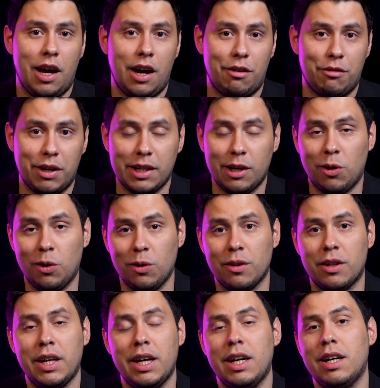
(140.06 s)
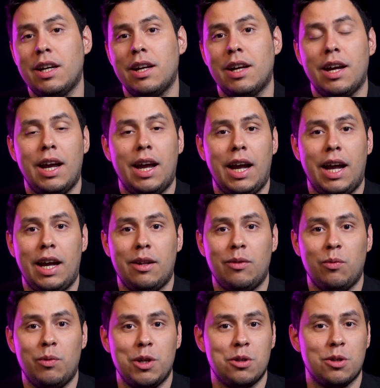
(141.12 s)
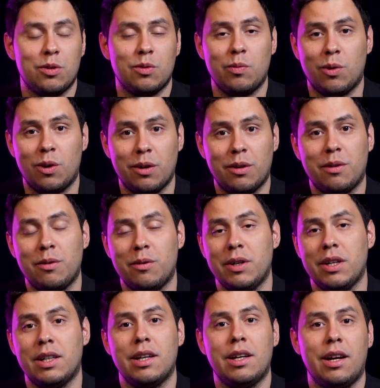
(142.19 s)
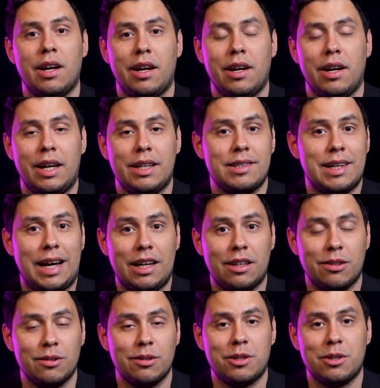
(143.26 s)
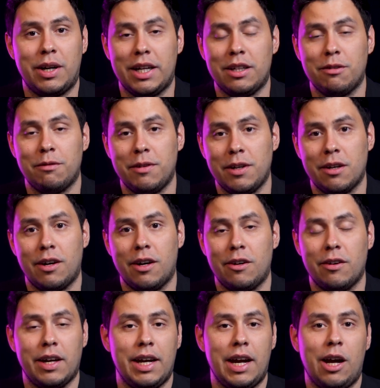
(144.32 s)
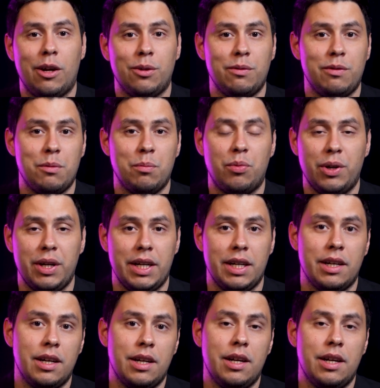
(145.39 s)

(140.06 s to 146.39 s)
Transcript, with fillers: I read the whole thing and we just worked through it uh, at Salto, trying to figure out okay, how do we bring